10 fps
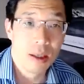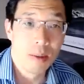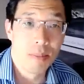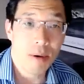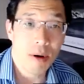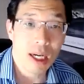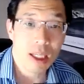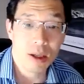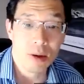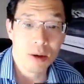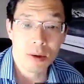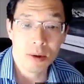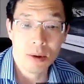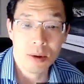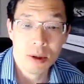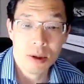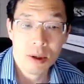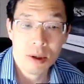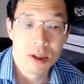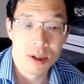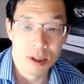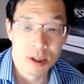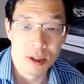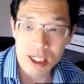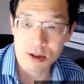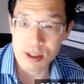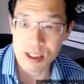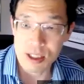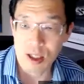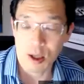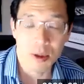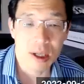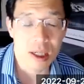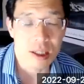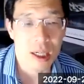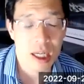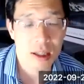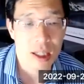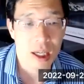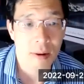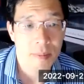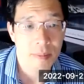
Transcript: brought you to your interest in communication in healthcare?